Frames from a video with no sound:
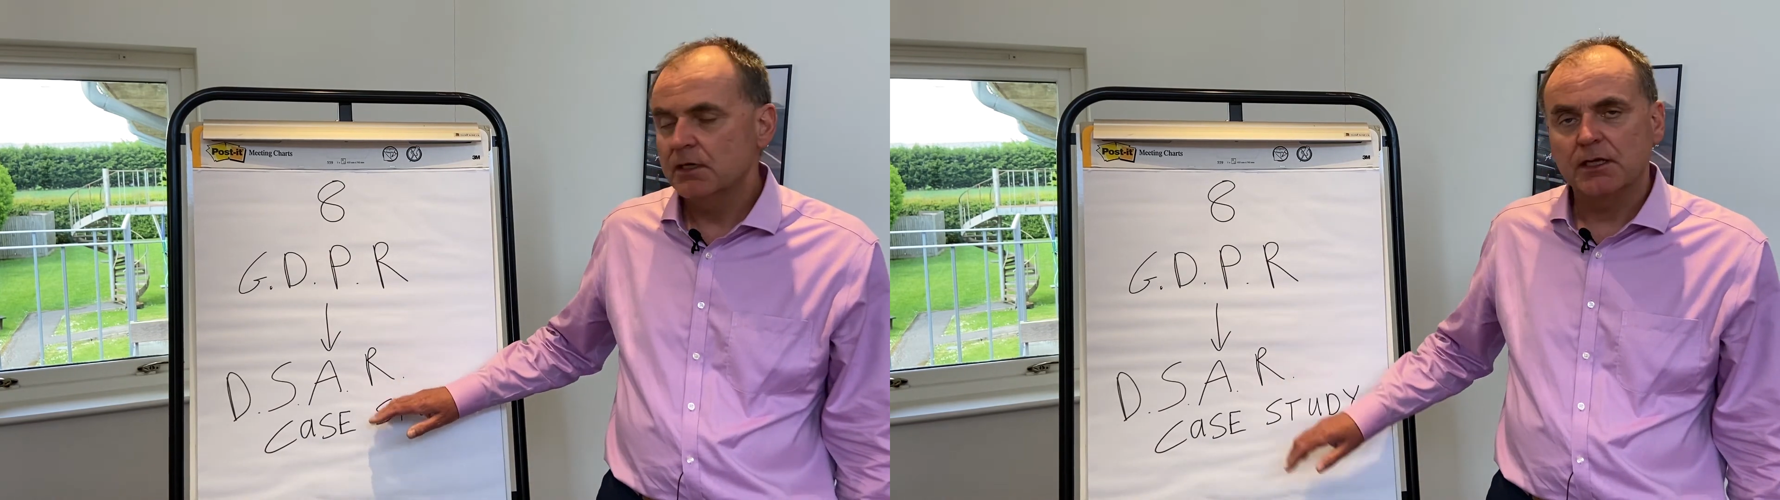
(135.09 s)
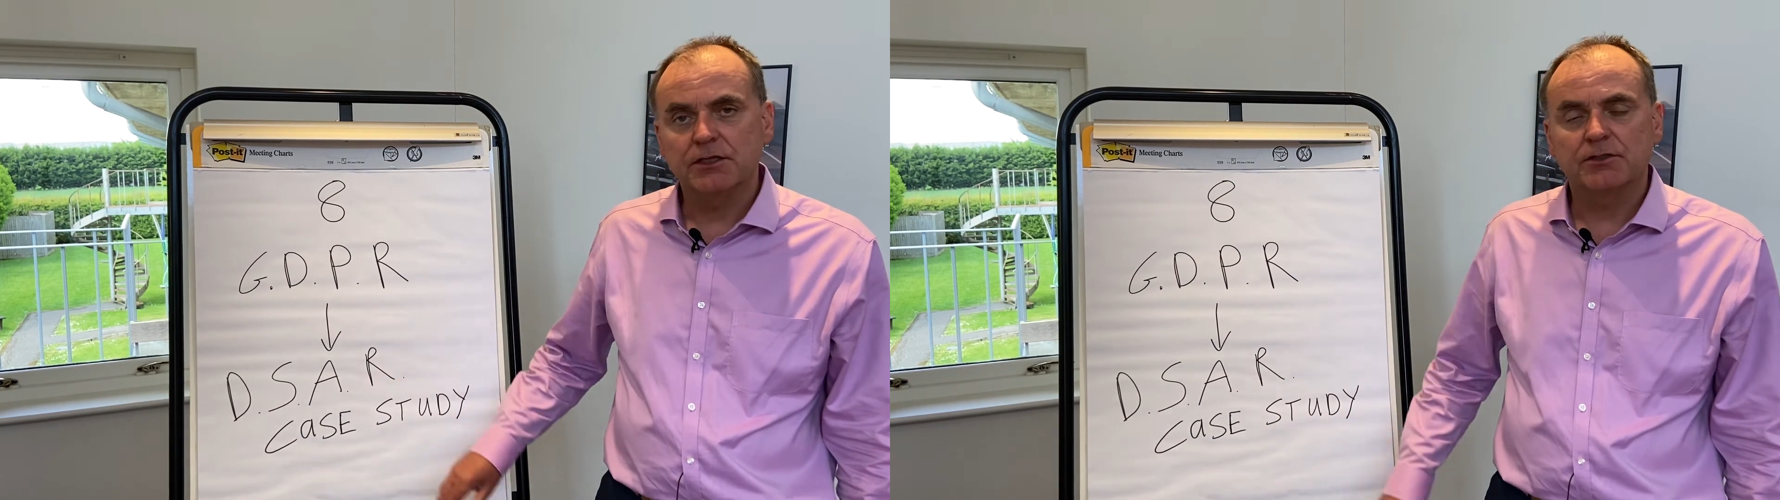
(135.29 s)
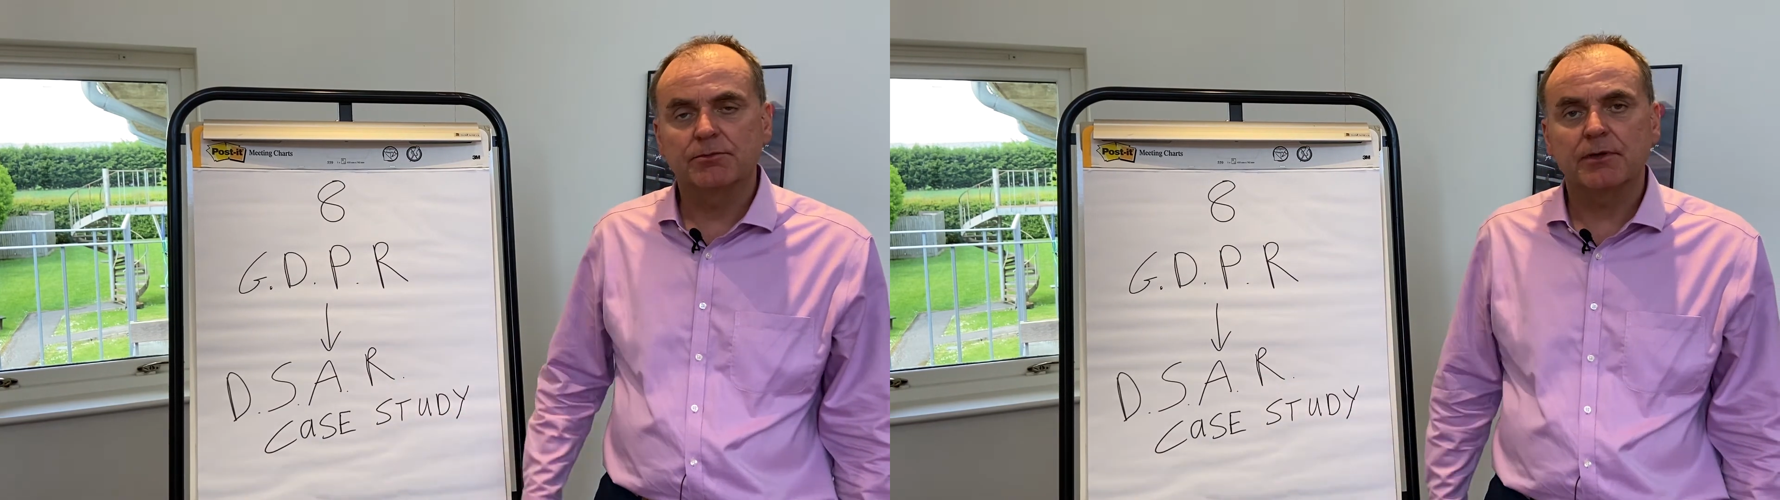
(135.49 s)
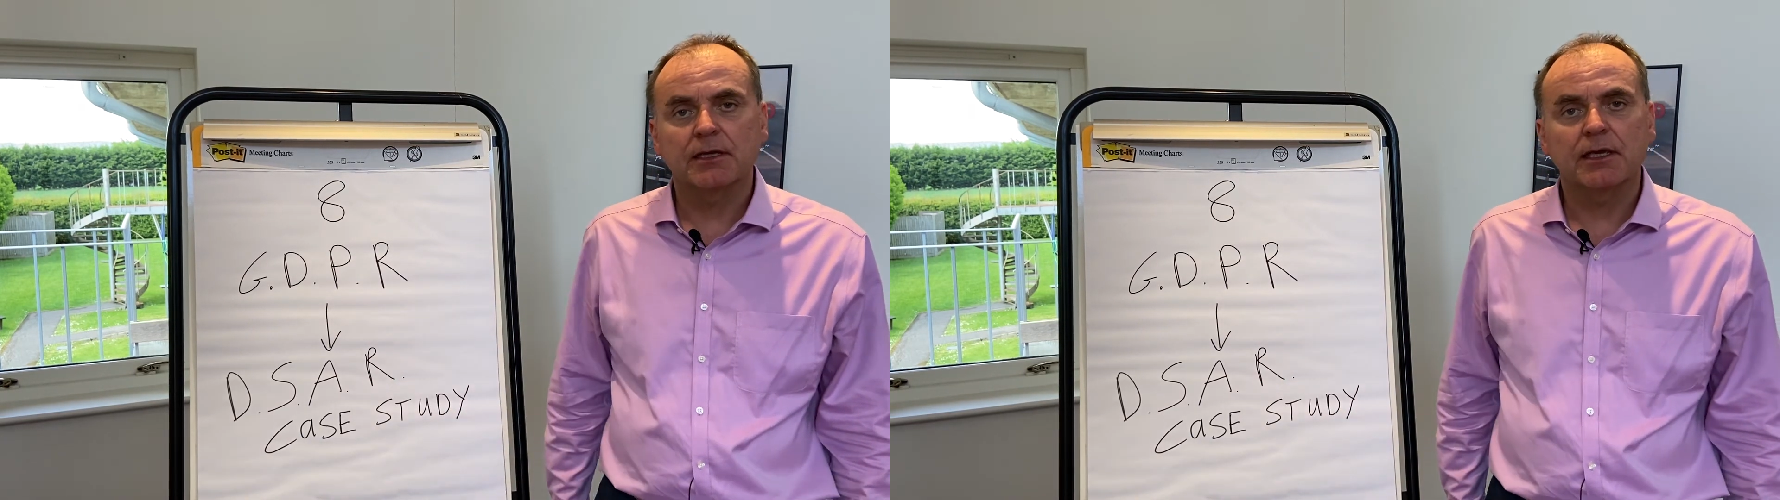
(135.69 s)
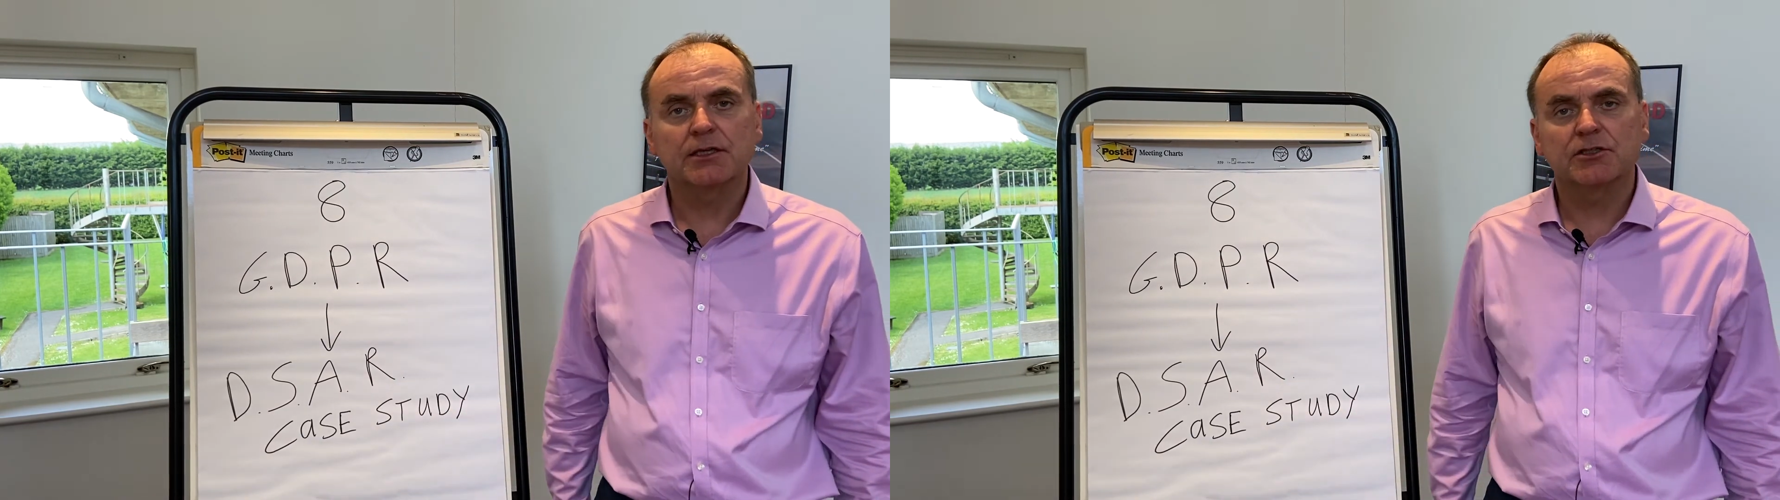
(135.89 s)
is to
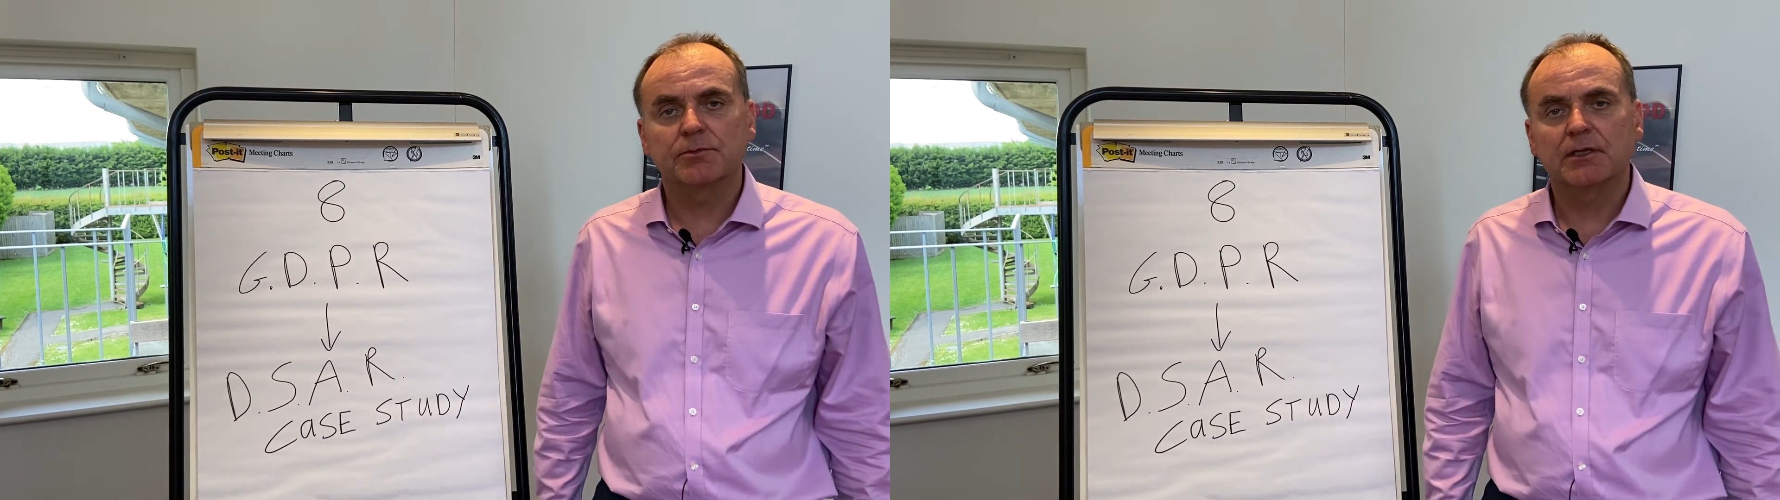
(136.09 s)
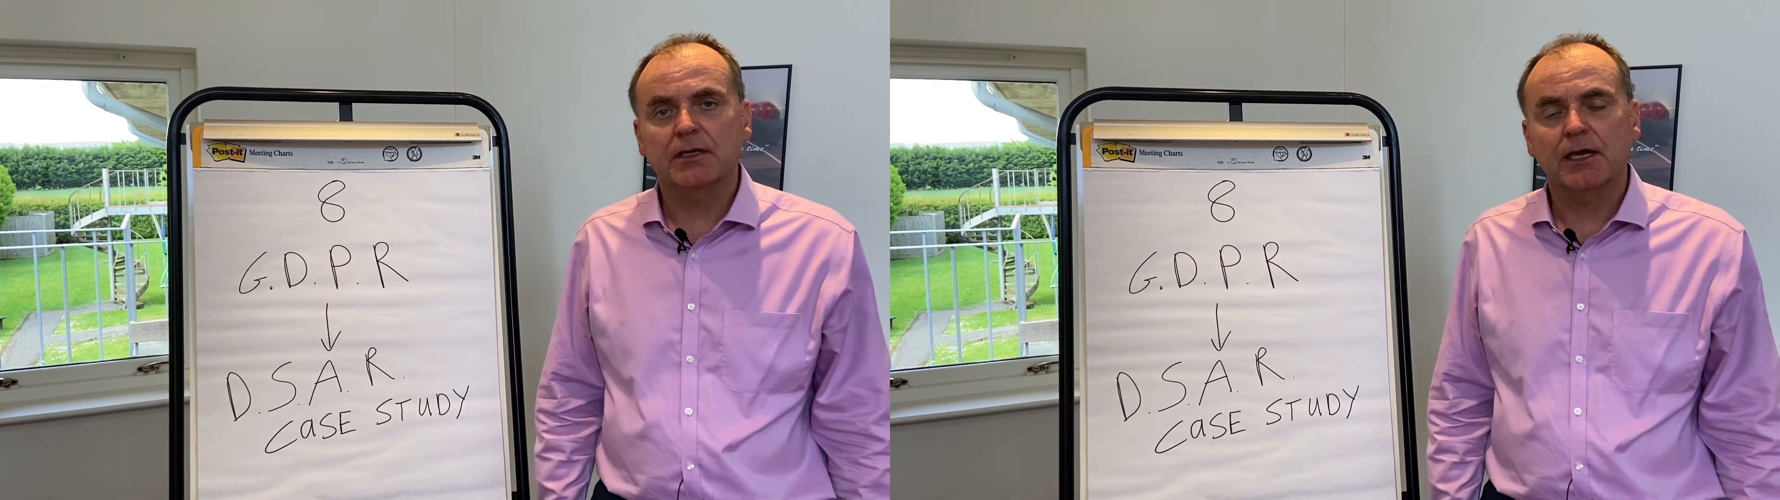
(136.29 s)
bring a subject